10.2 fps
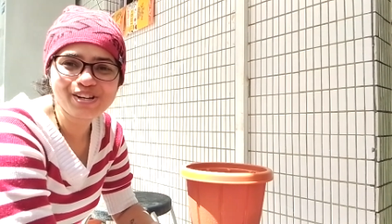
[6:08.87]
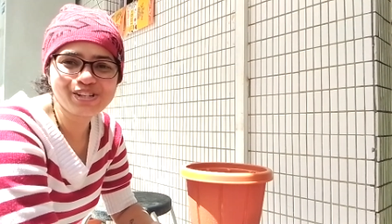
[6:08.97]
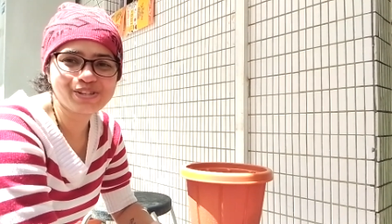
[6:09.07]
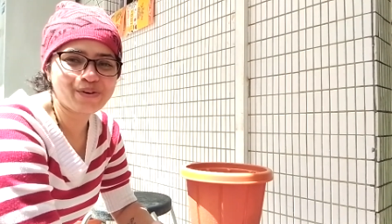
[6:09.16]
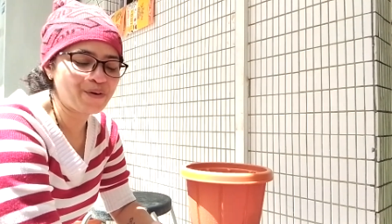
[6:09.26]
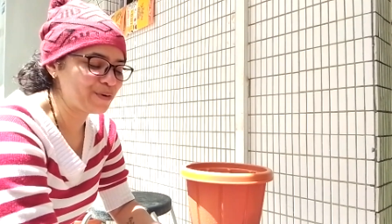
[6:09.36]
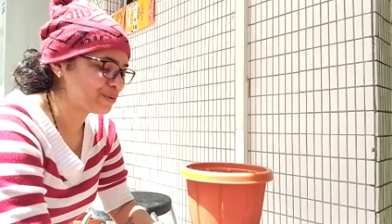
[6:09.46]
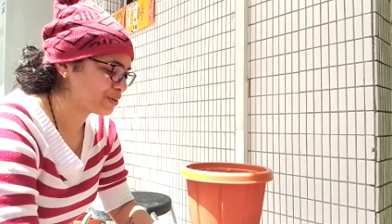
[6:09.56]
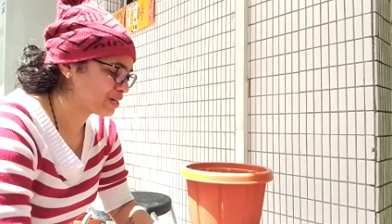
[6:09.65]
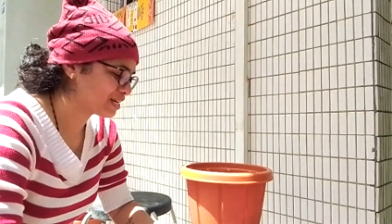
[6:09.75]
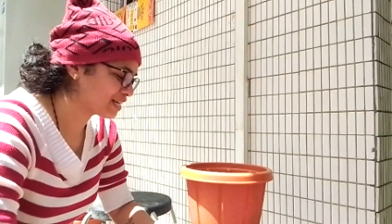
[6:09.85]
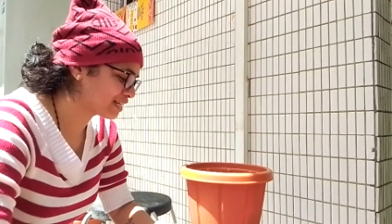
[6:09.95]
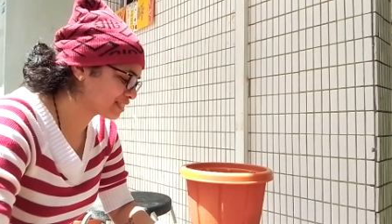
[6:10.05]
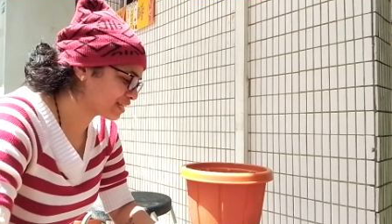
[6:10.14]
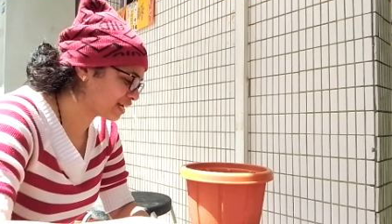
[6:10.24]
So
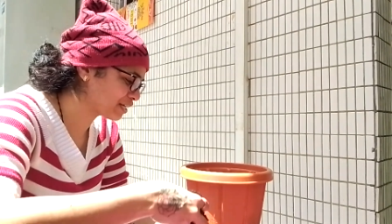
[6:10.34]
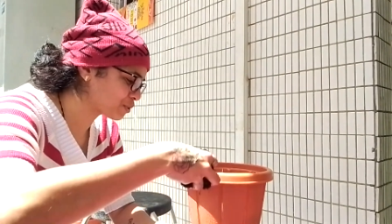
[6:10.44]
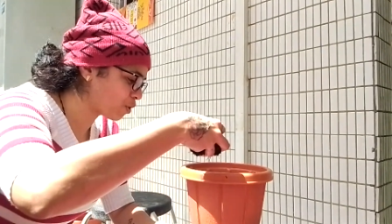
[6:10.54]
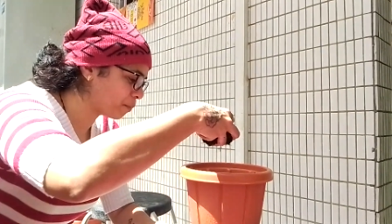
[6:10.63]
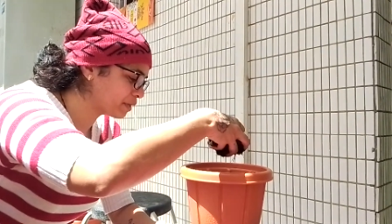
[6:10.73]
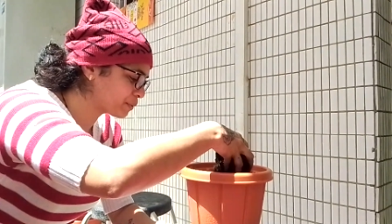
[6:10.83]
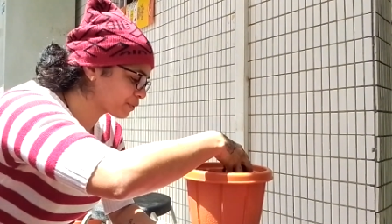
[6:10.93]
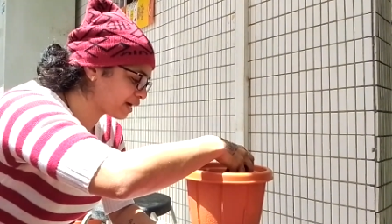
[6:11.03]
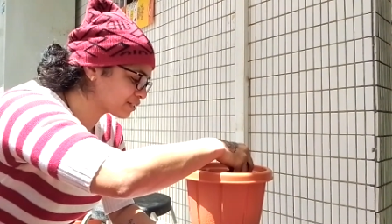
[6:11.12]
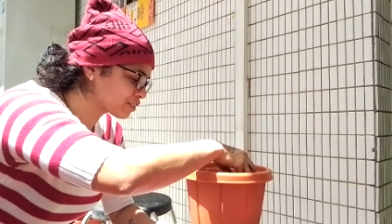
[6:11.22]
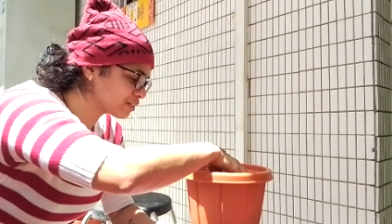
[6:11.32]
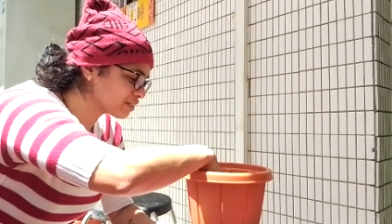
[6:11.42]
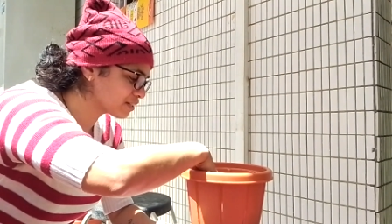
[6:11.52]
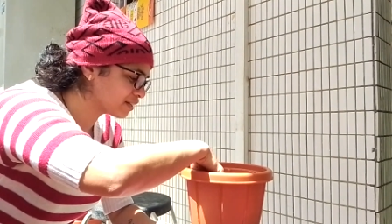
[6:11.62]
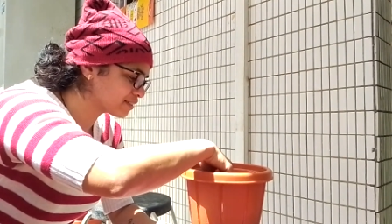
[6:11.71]
it's a nice hobby to catch
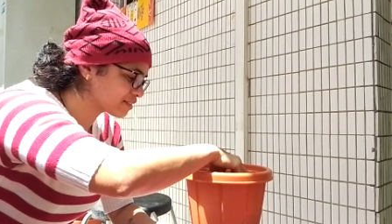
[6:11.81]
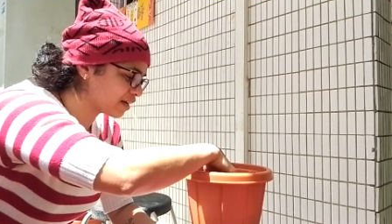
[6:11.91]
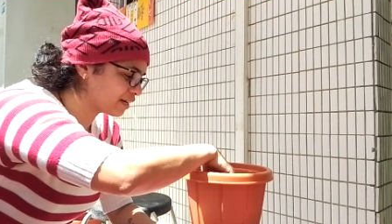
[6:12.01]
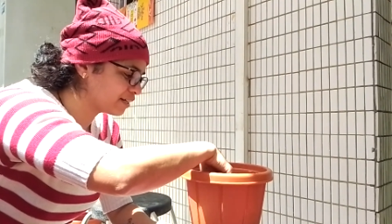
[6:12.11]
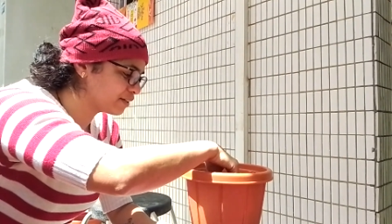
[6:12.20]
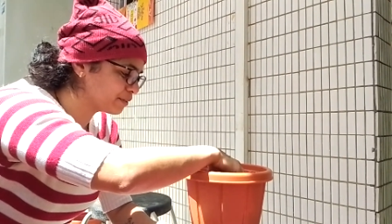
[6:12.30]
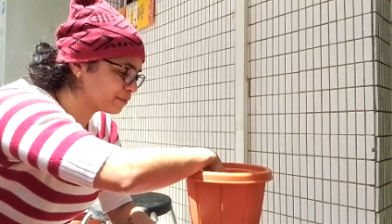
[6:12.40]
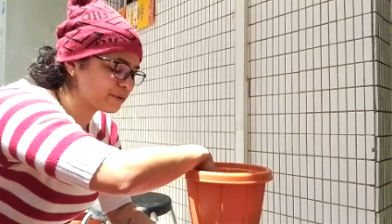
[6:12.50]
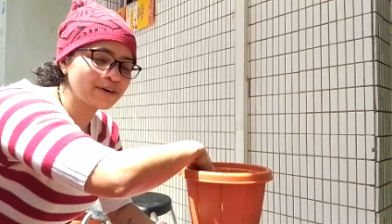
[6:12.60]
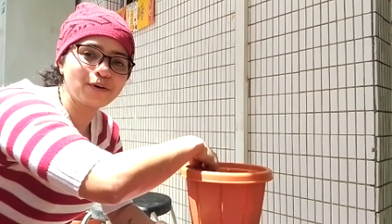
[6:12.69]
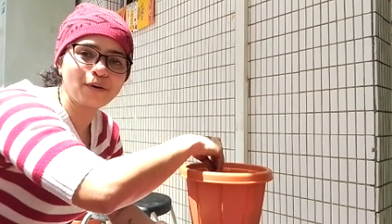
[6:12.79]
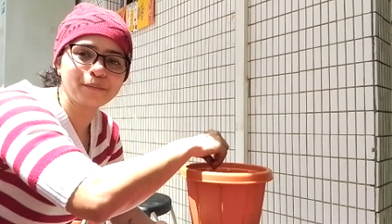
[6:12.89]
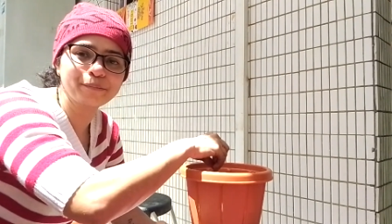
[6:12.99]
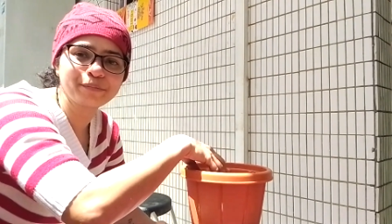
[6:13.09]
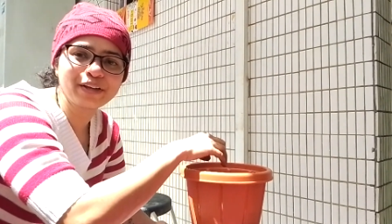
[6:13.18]
in inside your
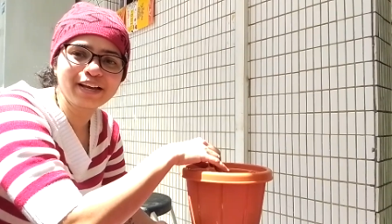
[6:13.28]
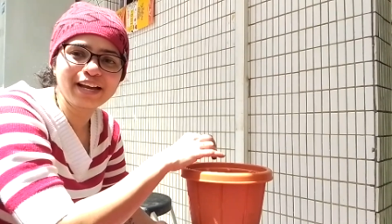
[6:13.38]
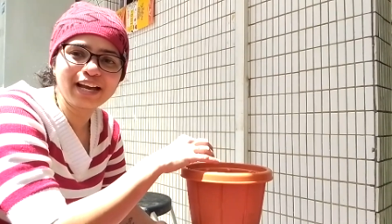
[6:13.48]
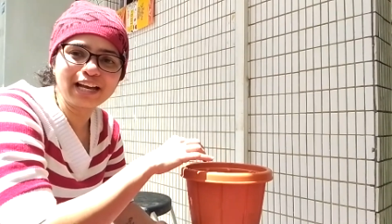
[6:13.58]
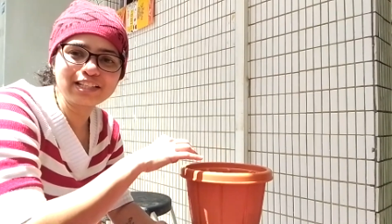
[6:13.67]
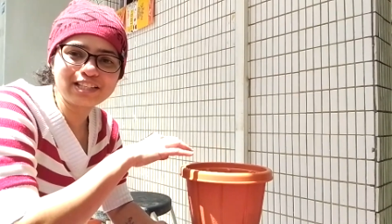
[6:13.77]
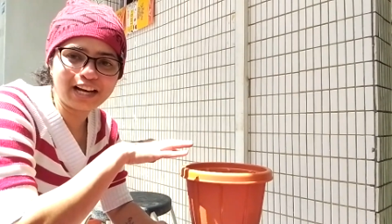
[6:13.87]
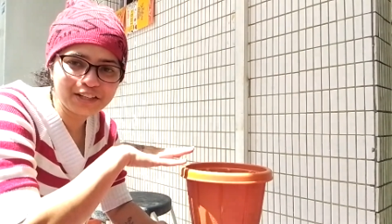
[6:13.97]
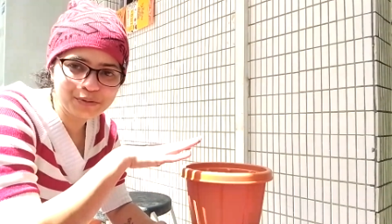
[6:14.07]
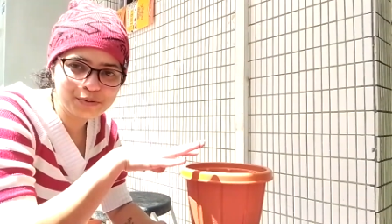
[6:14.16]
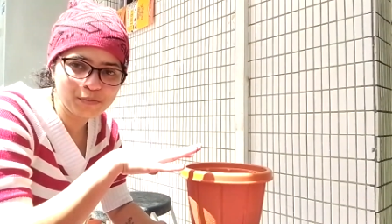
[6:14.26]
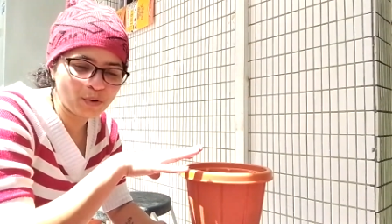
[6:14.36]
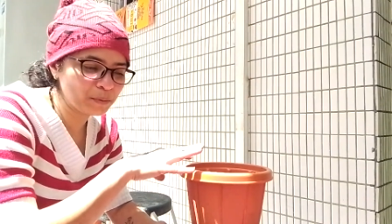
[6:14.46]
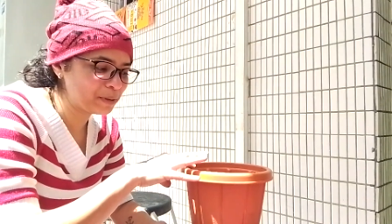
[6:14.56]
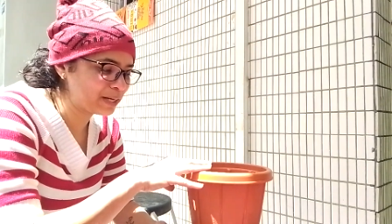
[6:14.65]
home, inside your
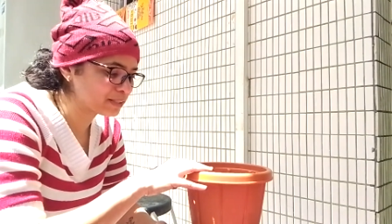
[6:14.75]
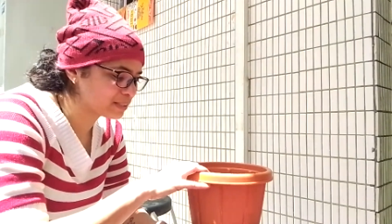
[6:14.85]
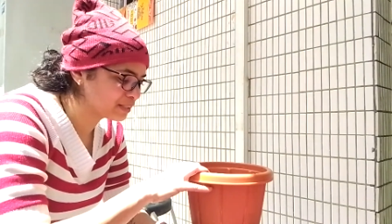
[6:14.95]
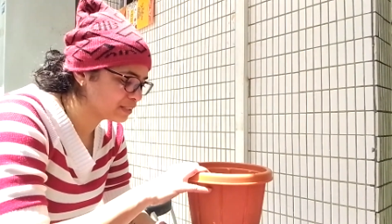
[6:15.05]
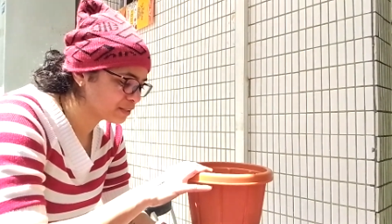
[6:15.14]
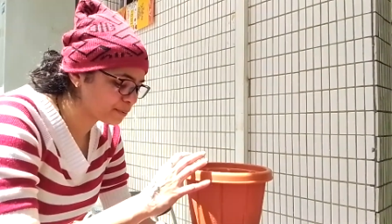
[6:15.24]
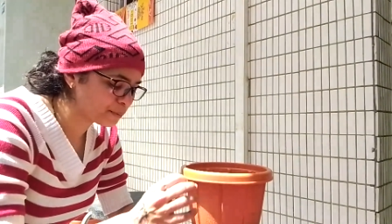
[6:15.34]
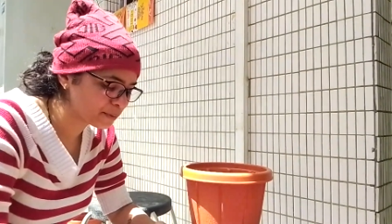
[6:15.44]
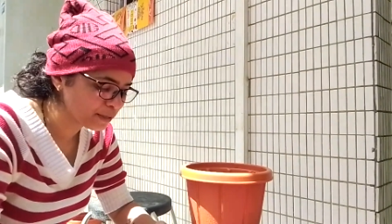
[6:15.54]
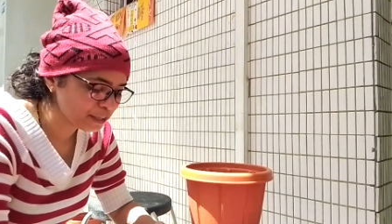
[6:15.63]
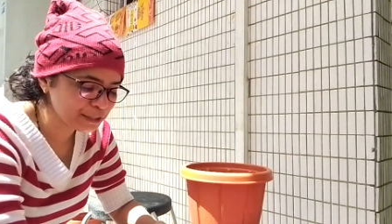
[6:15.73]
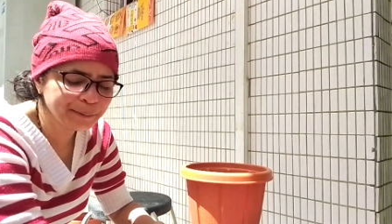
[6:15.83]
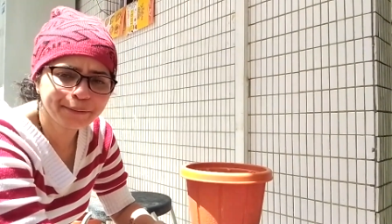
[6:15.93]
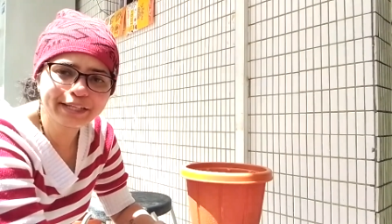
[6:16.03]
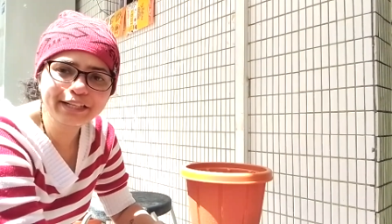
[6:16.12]
small balcony, or
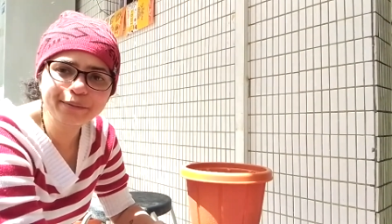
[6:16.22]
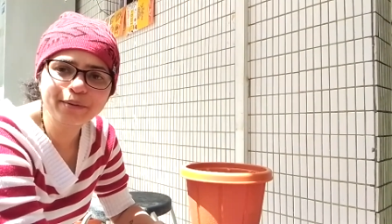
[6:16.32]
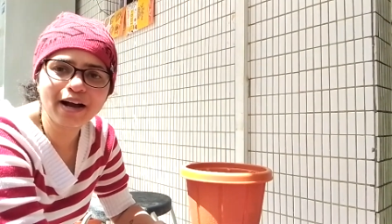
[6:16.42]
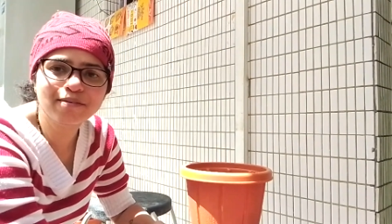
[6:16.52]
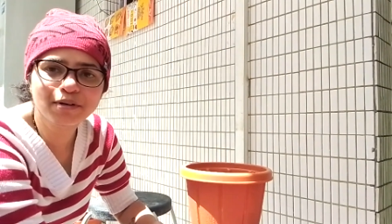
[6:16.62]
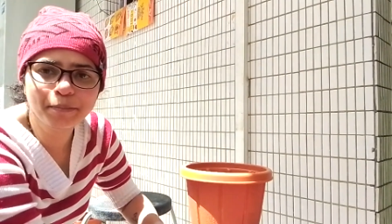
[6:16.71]
you don't need to have a